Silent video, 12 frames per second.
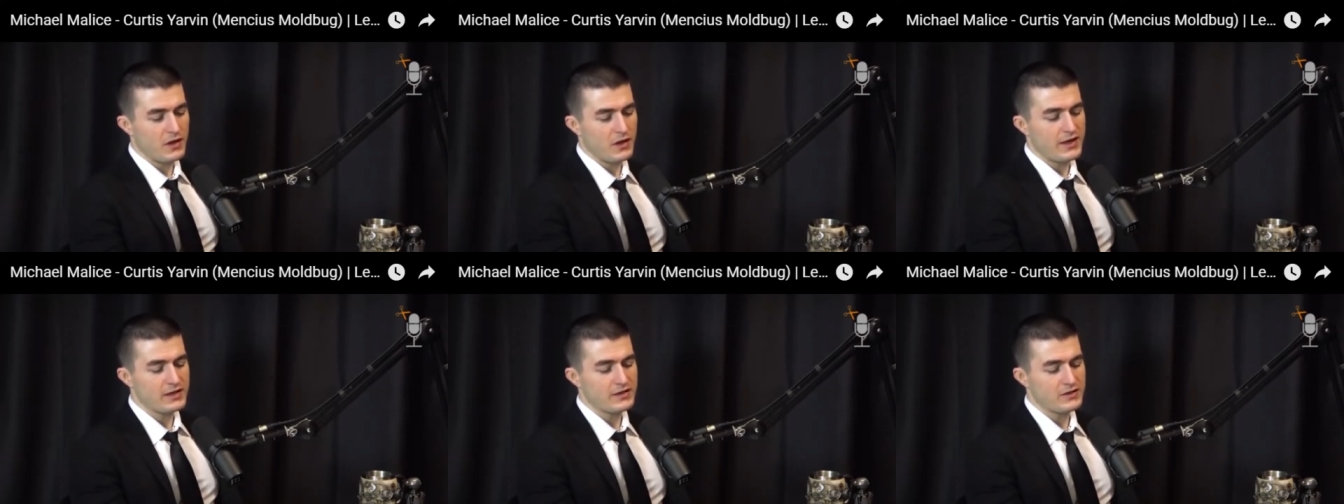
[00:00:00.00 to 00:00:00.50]

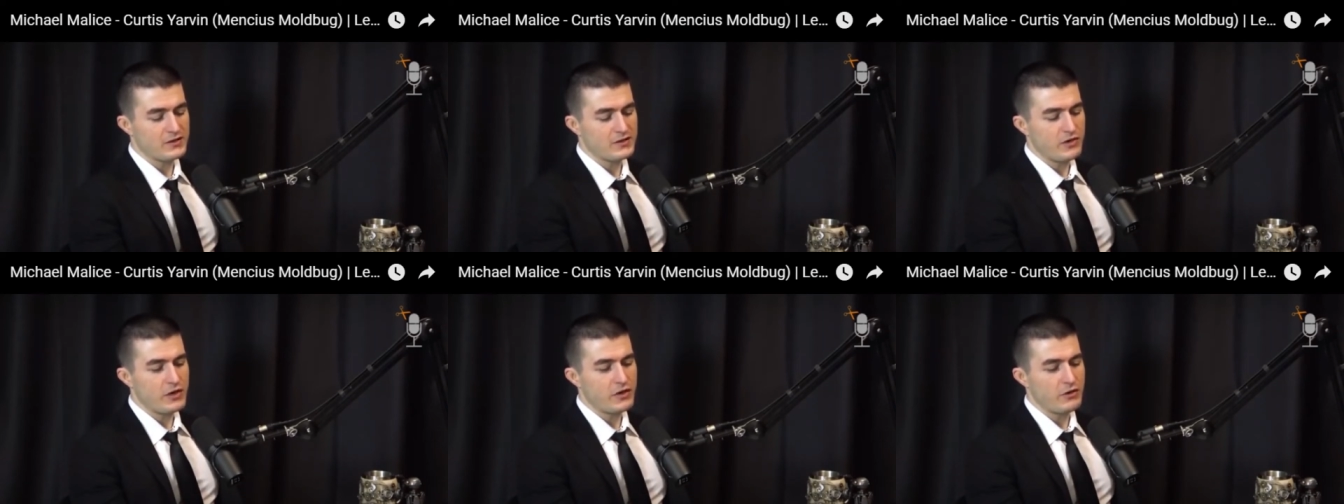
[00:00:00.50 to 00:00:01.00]
I guess
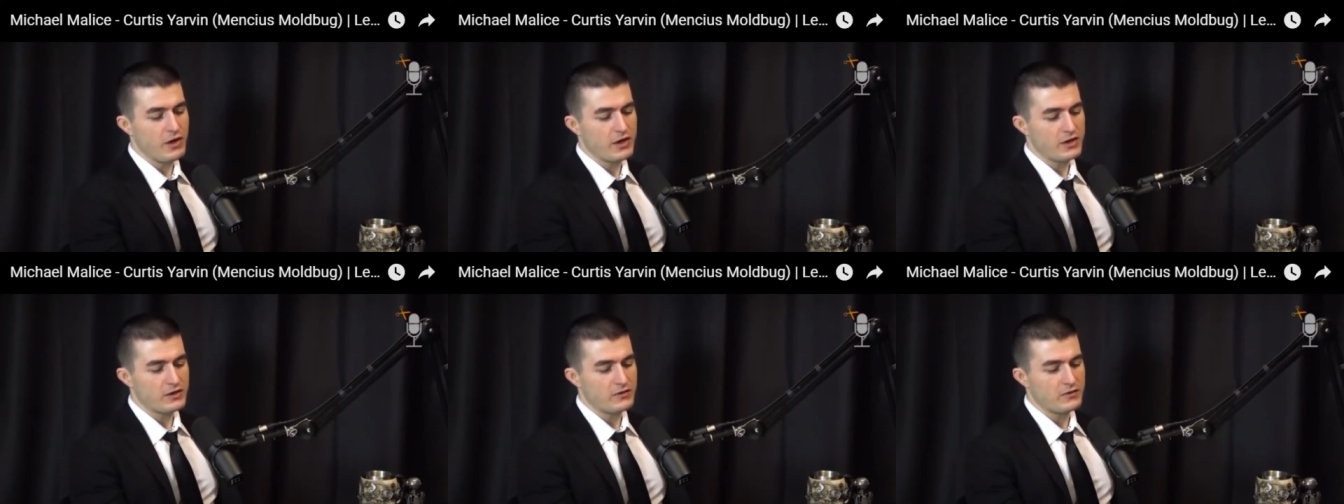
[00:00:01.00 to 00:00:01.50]
is
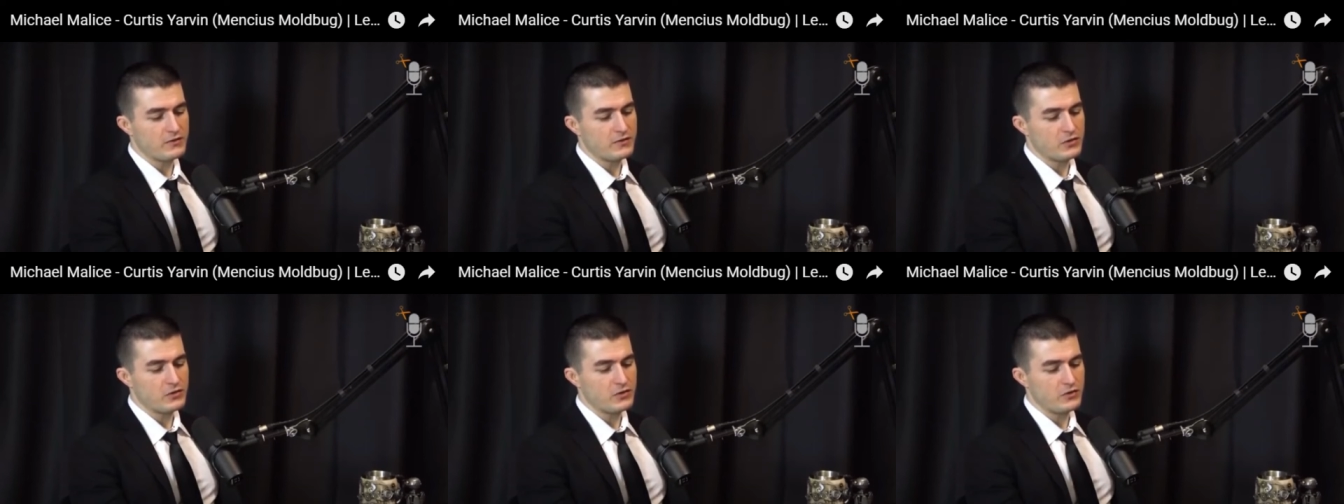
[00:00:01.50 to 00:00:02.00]
radioactive
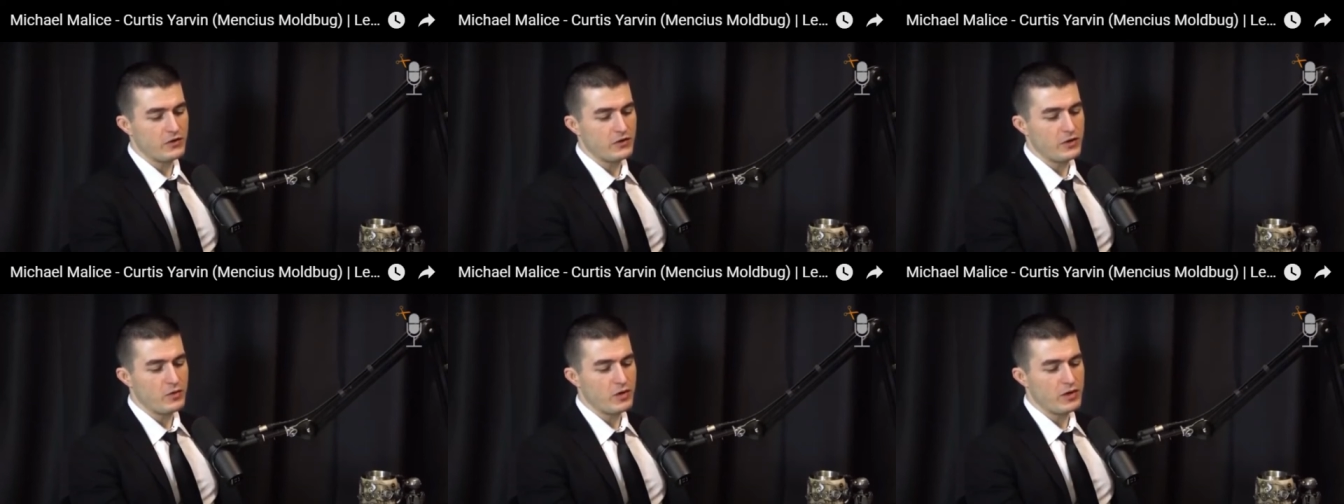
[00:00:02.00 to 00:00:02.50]
to a
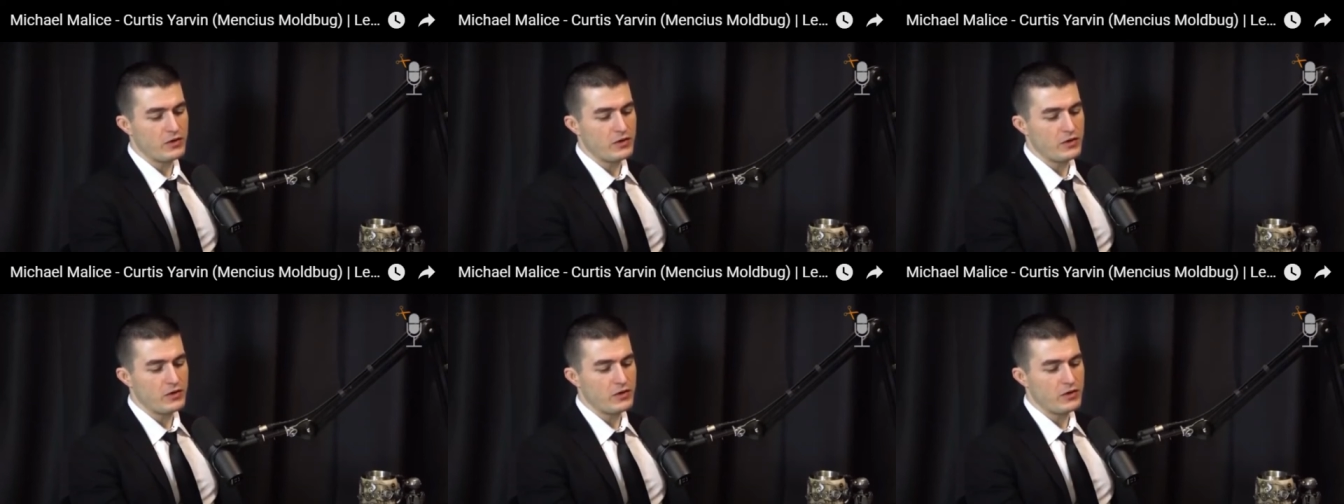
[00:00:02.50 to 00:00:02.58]
degree where